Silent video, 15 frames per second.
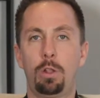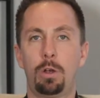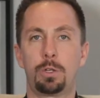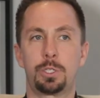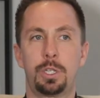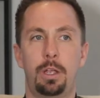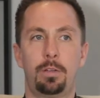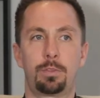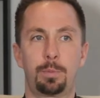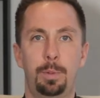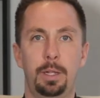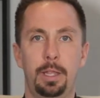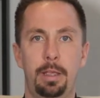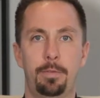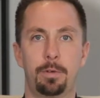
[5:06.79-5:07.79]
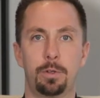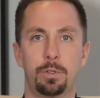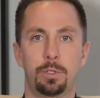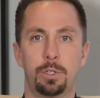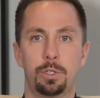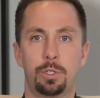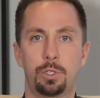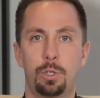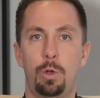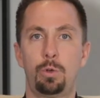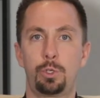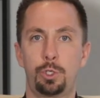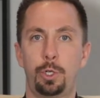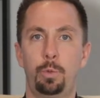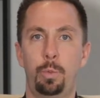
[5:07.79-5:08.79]
ourselves believers, so
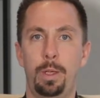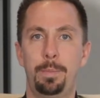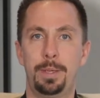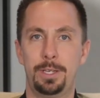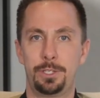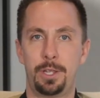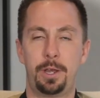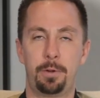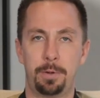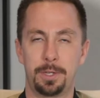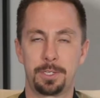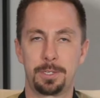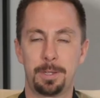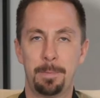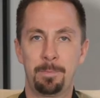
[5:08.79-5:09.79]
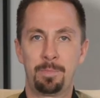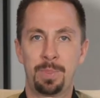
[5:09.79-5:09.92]
should we be generous.